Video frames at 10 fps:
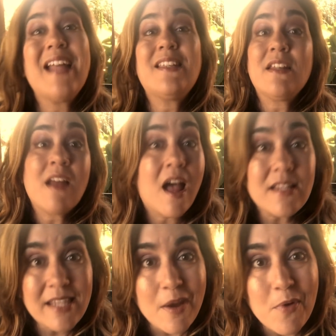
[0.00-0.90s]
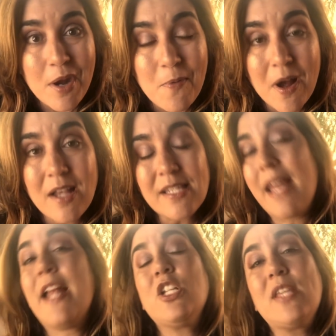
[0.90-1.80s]
I did not say what it was
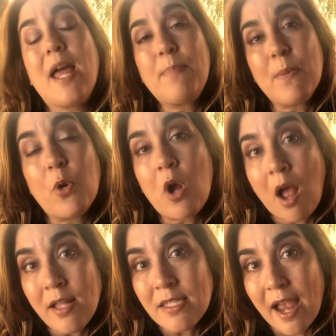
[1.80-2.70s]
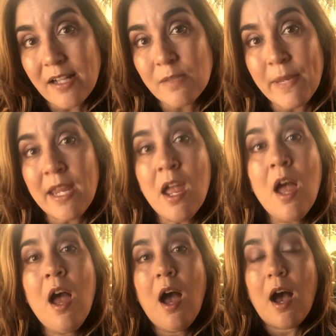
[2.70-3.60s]
and I just had people contact me
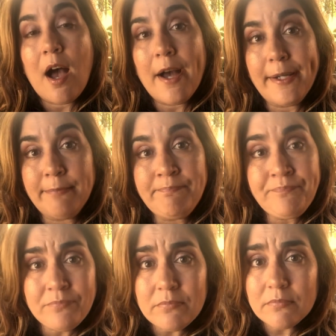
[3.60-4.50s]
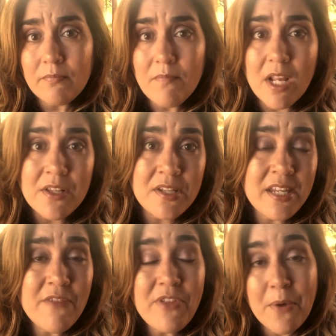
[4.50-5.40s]
to
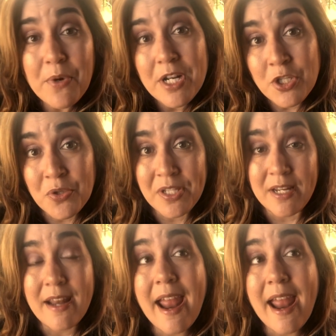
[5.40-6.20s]
see if they were interested.